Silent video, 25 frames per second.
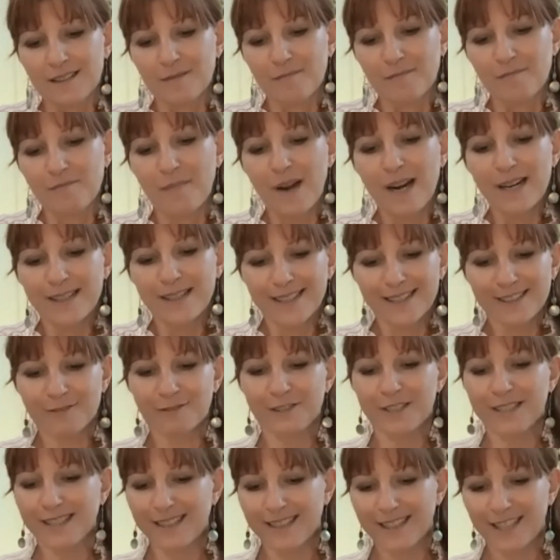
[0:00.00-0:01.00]
Market
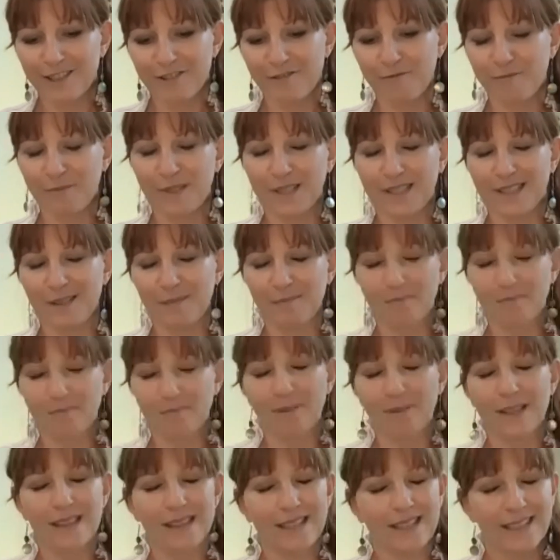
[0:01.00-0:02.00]
really gave me
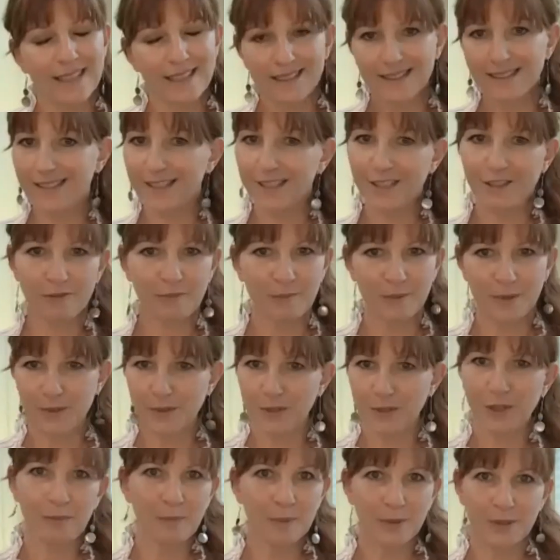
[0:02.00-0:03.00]
plenty of
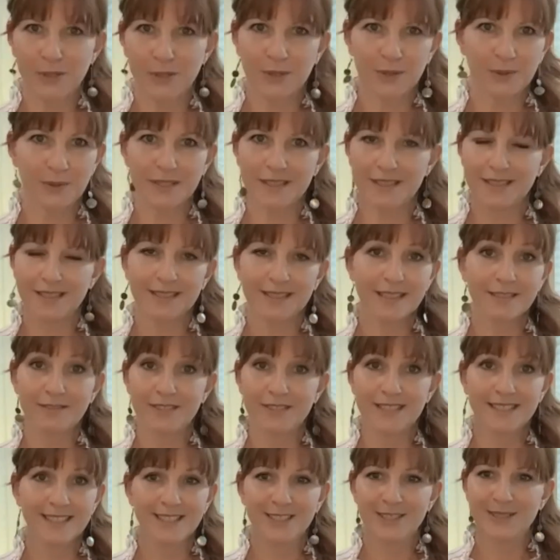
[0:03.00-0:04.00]
opportunities
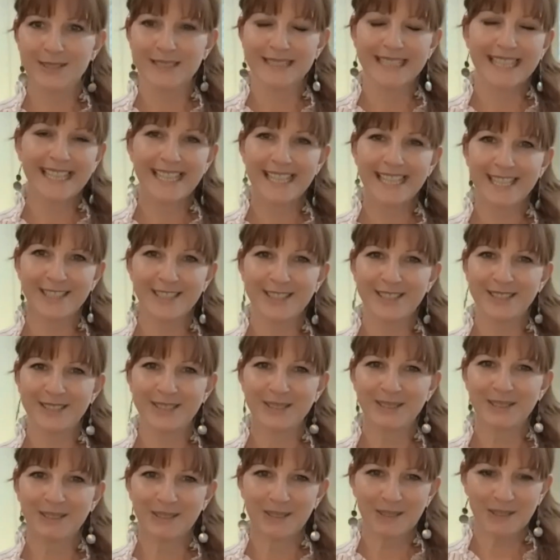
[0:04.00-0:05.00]
every single day
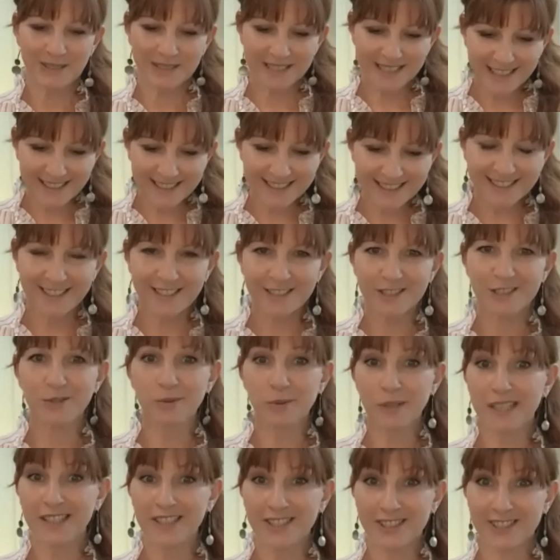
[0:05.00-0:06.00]
to create
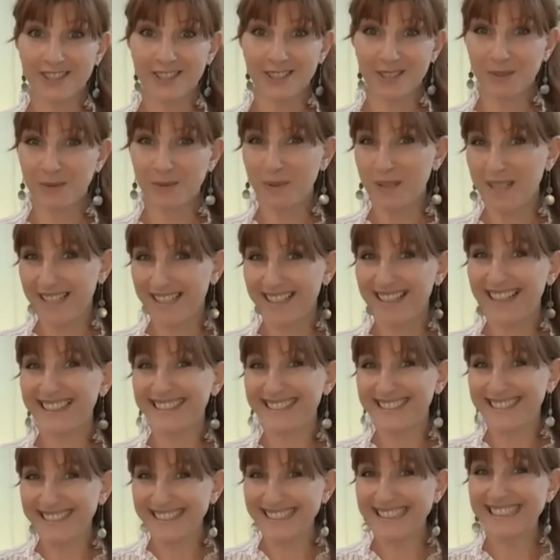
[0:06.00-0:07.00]
situations where I
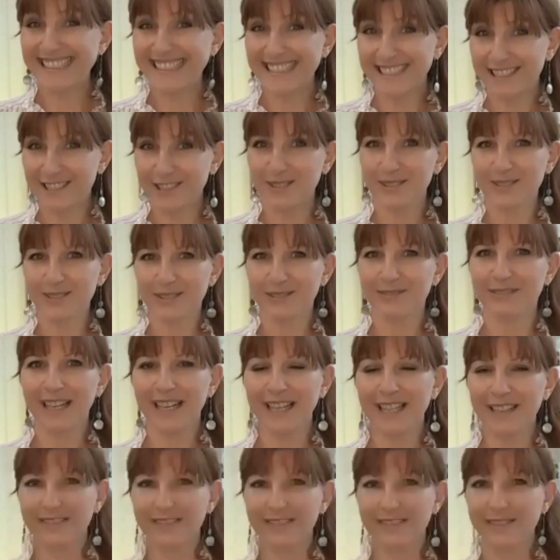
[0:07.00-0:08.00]
needed to
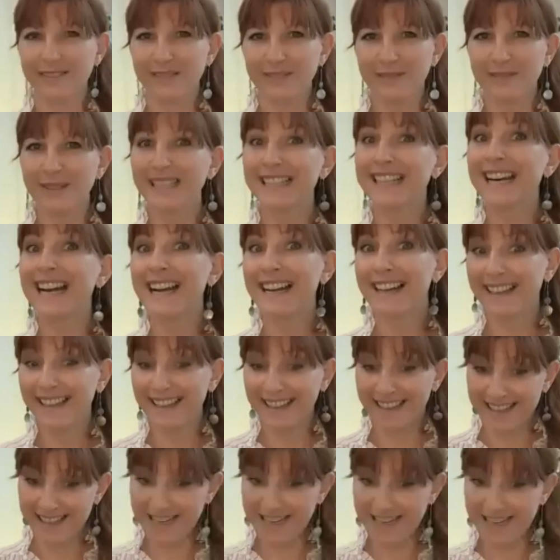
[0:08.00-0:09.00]
survive, where
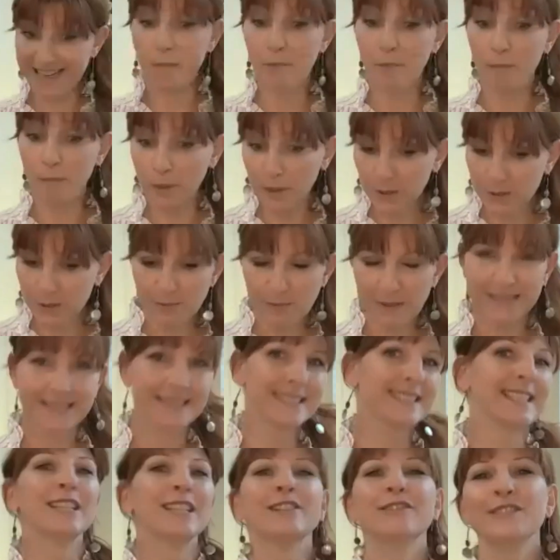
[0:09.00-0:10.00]
I put
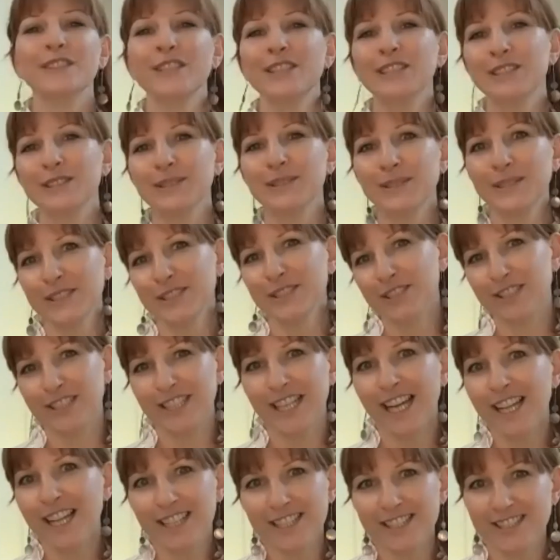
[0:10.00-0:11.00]
myself into this
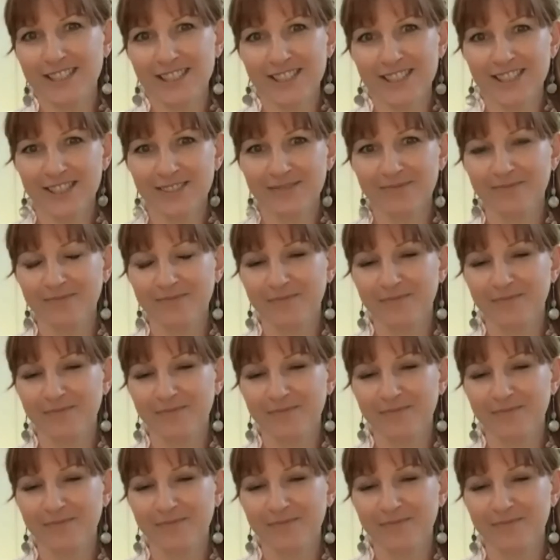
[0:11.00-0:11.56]
challenge.